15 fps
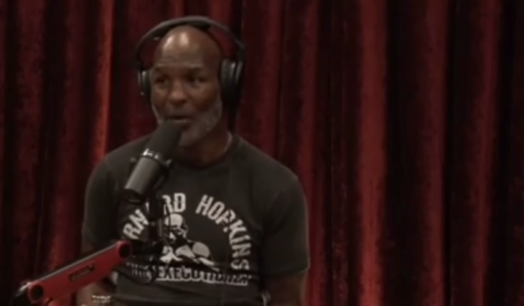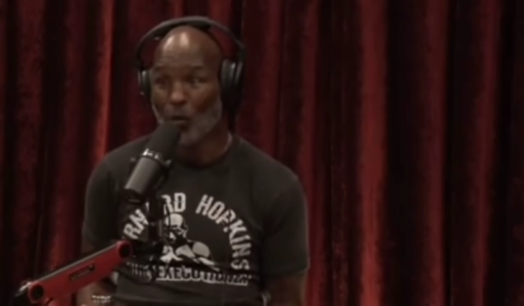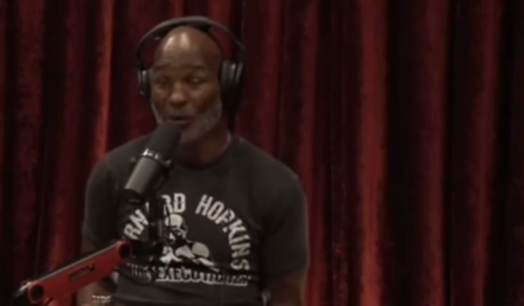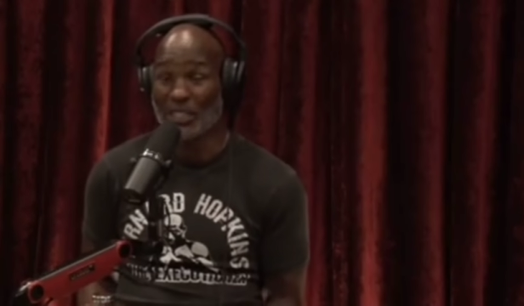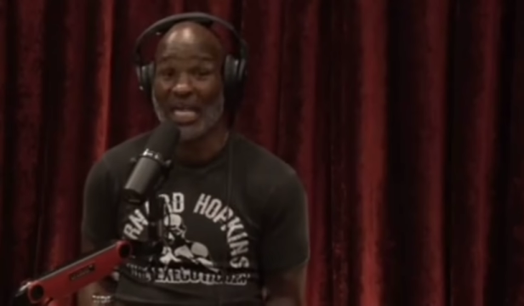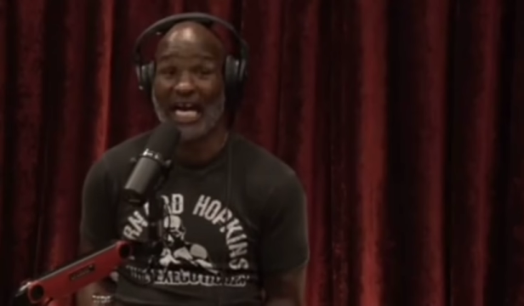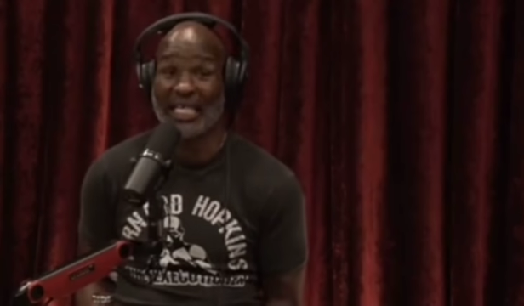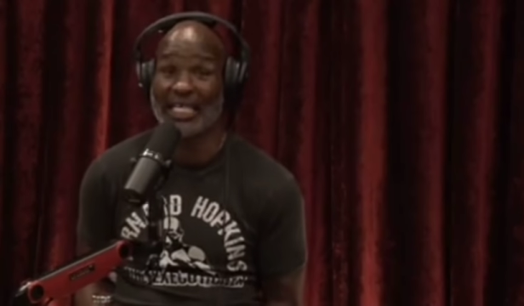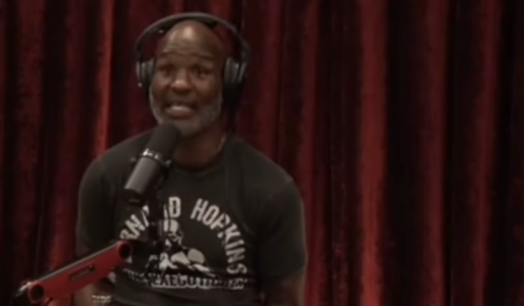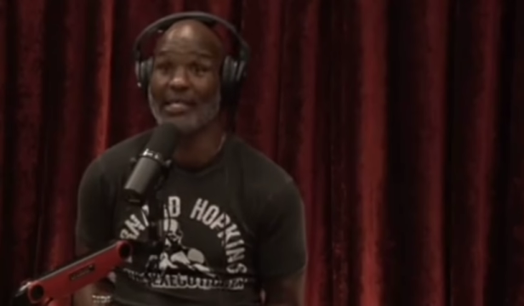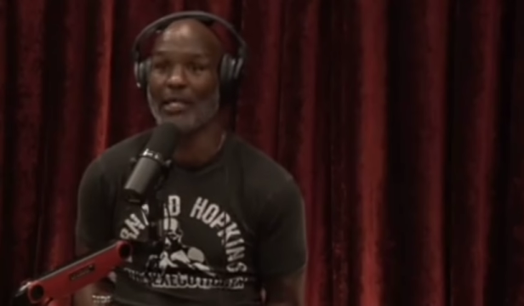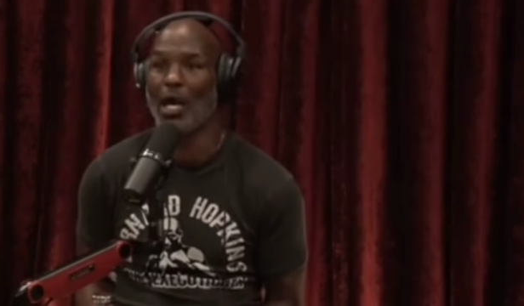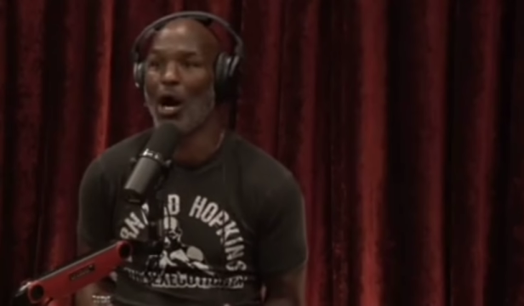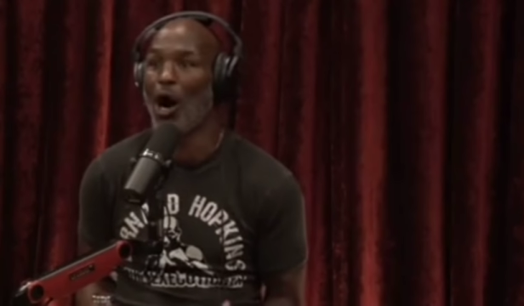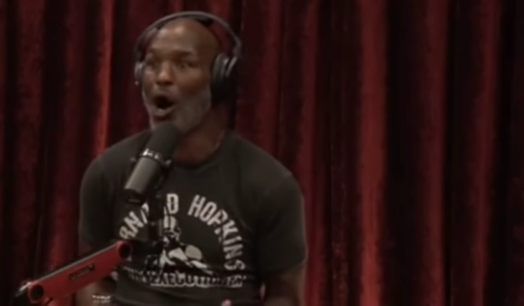which I
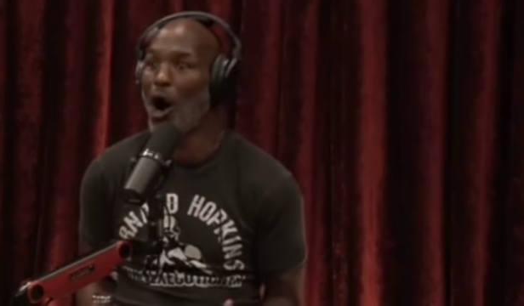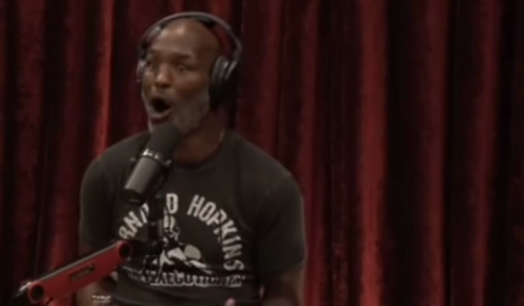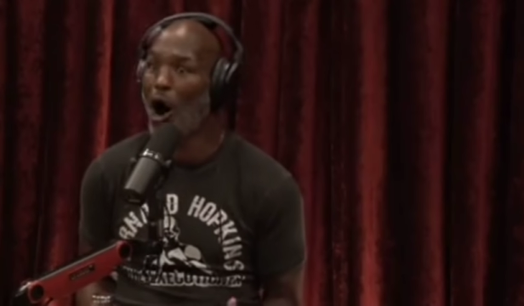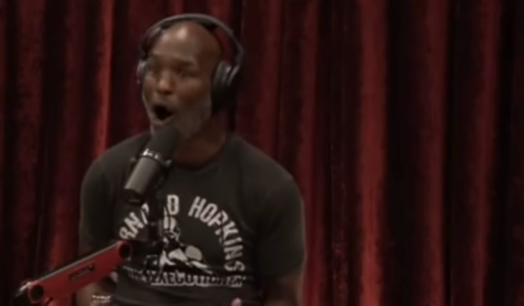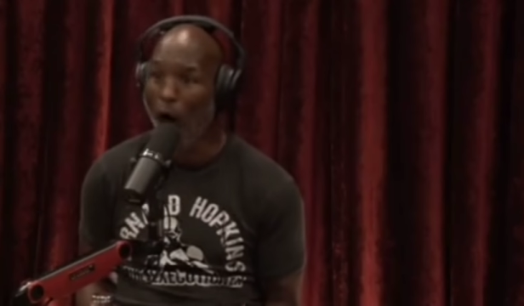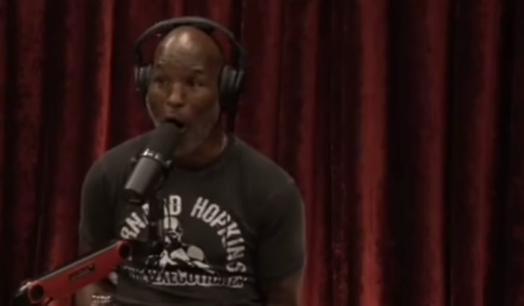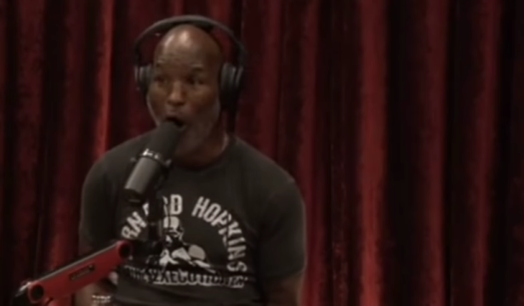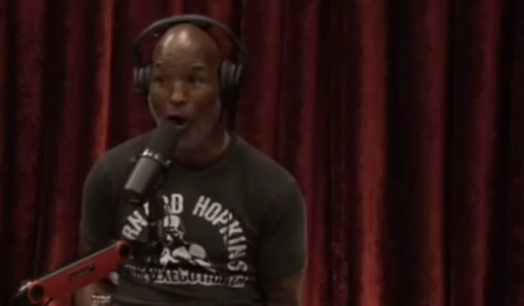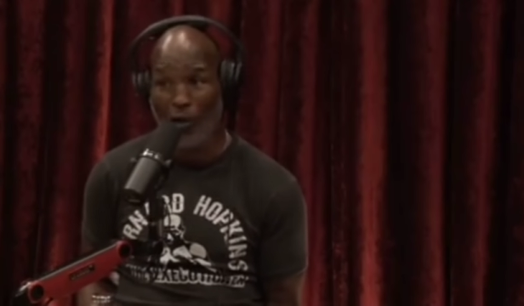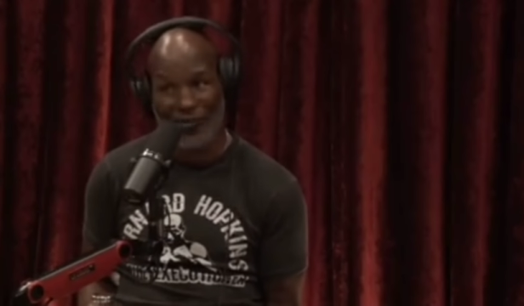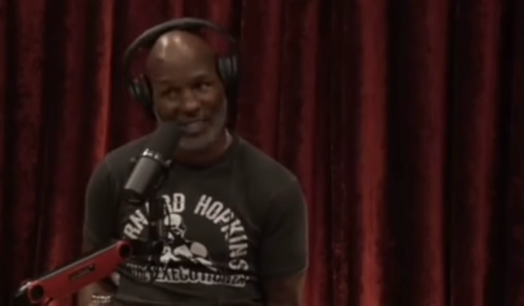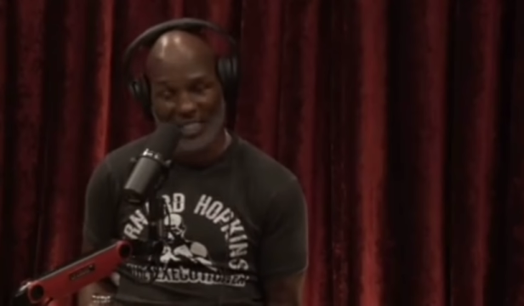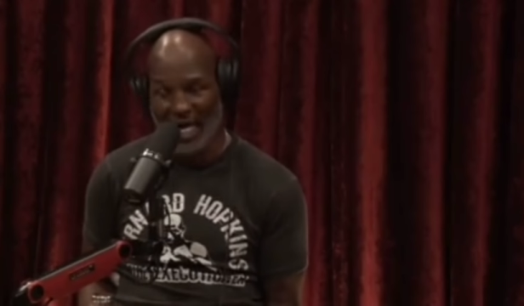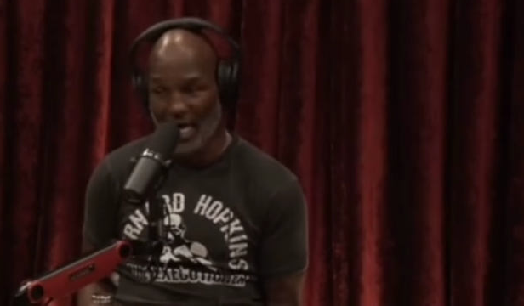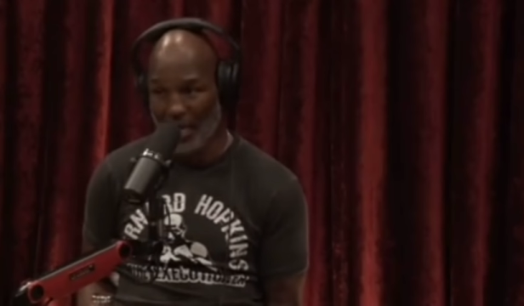get all
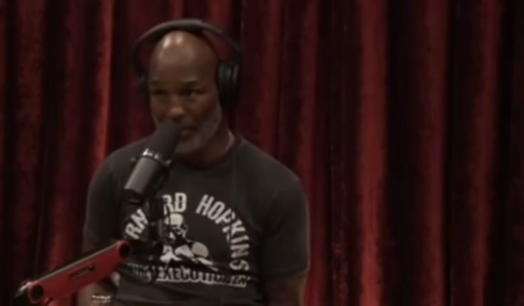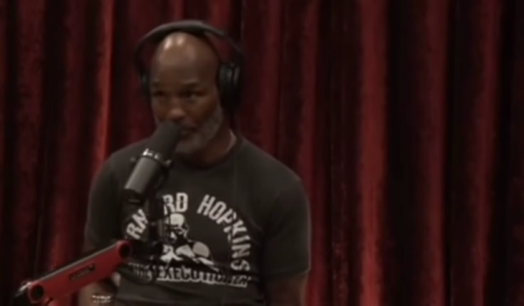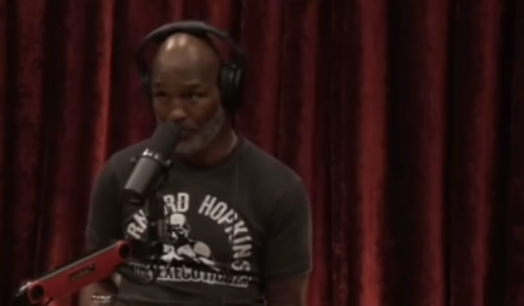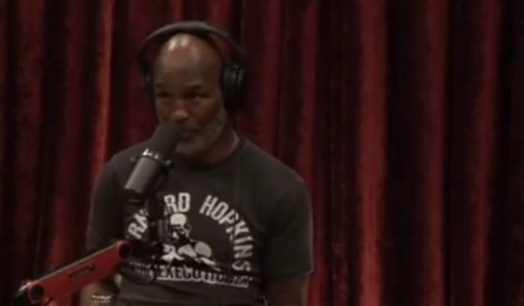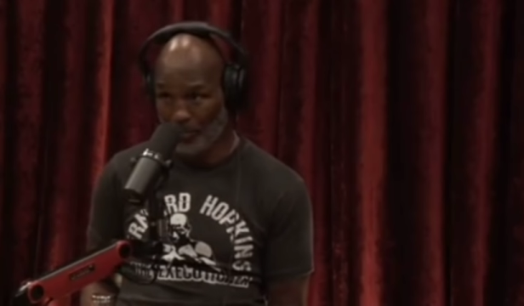the time